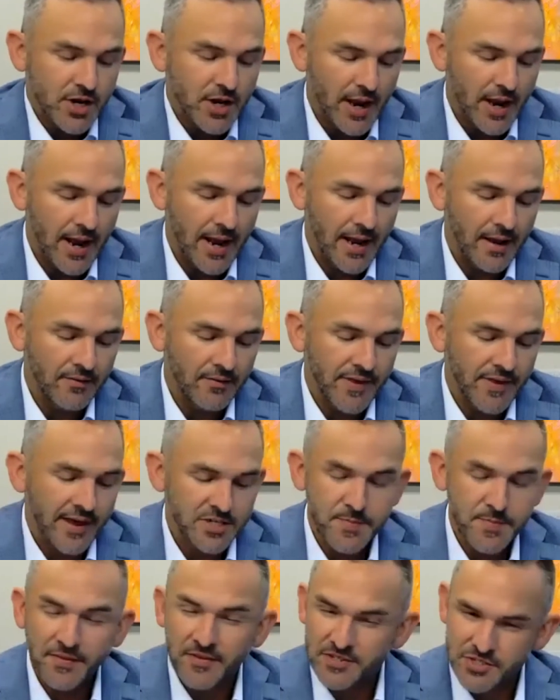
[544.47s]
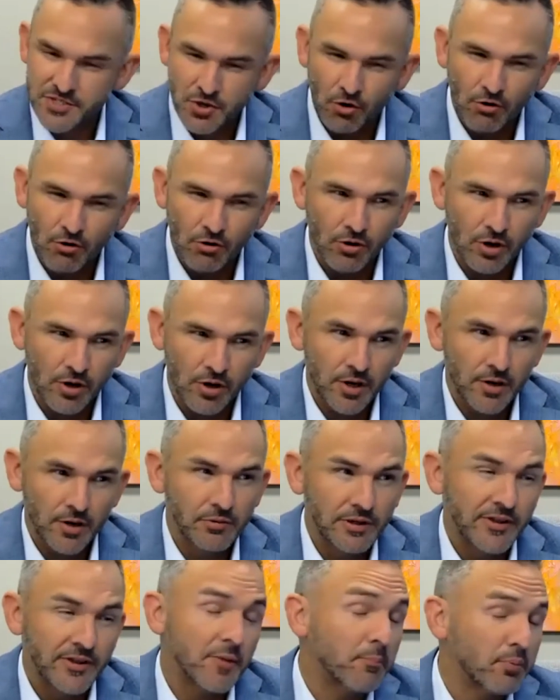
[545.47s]
And that has been
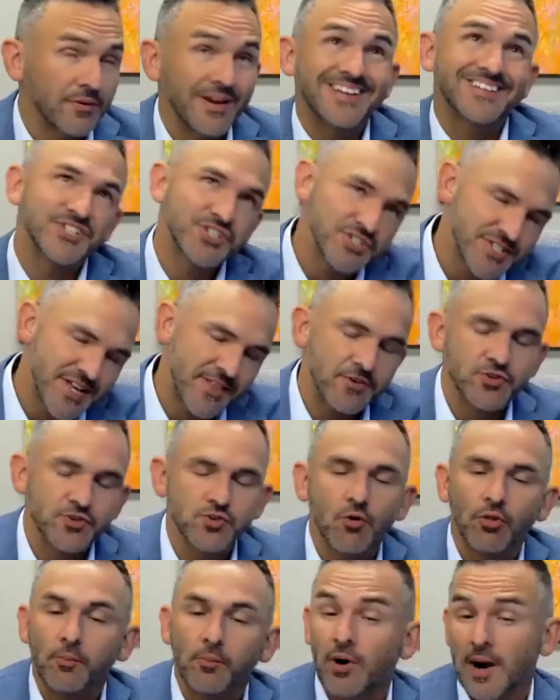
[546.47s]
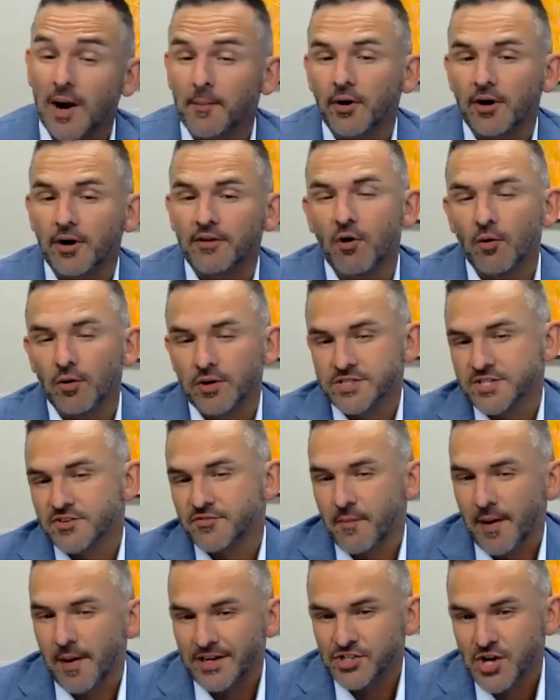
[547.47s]
the primary focus of
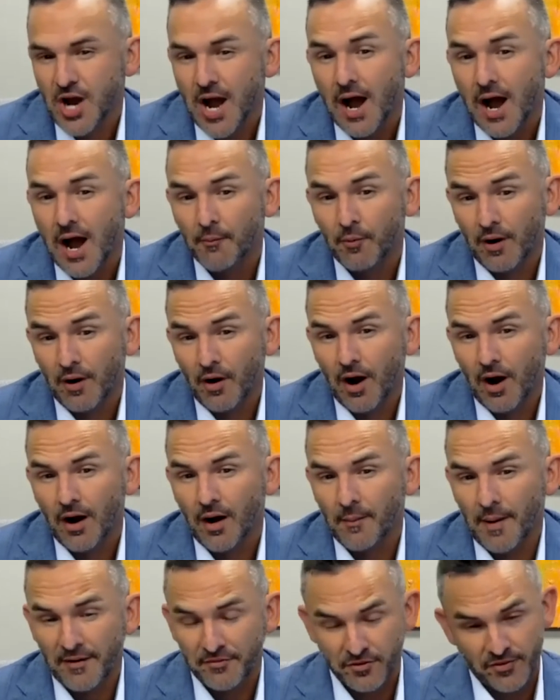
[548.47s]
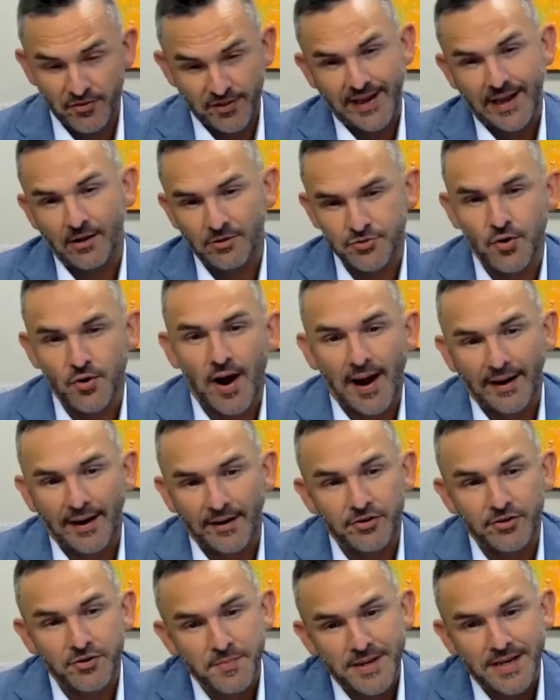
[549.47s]
my job after the council
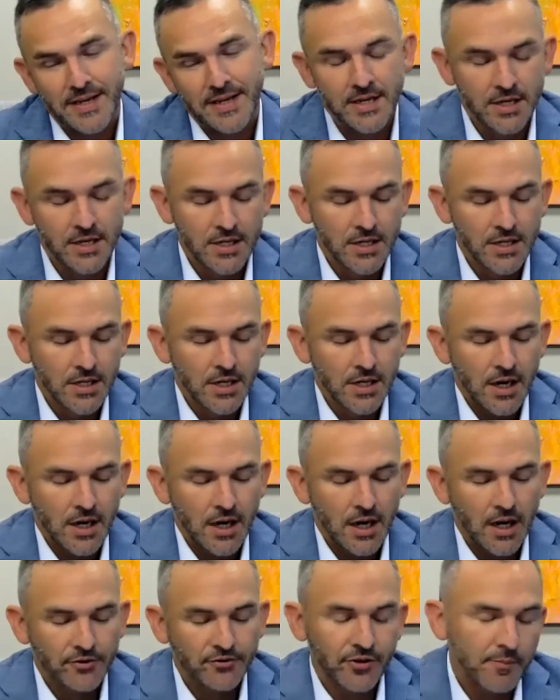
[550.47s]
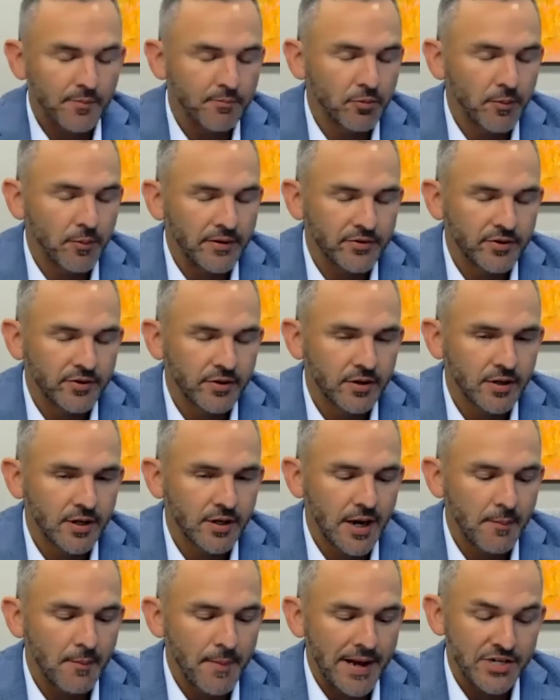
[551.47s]
hired me to implement
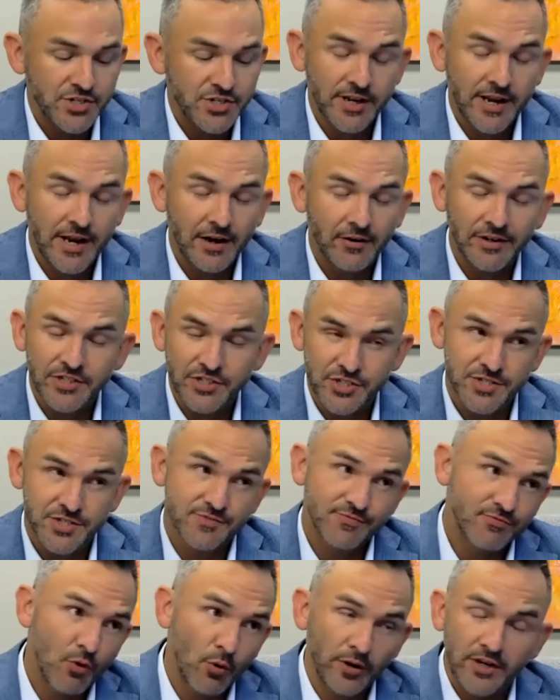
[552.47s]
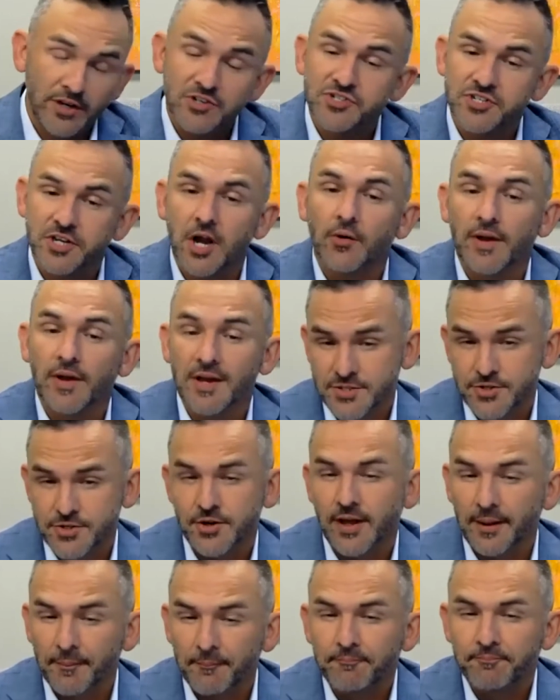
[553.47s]
Imagine Cary just 4 years ago
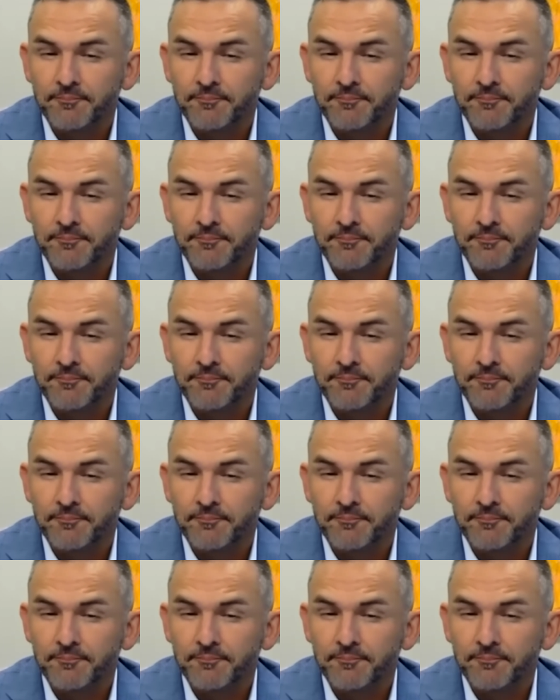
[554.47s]
yesterday.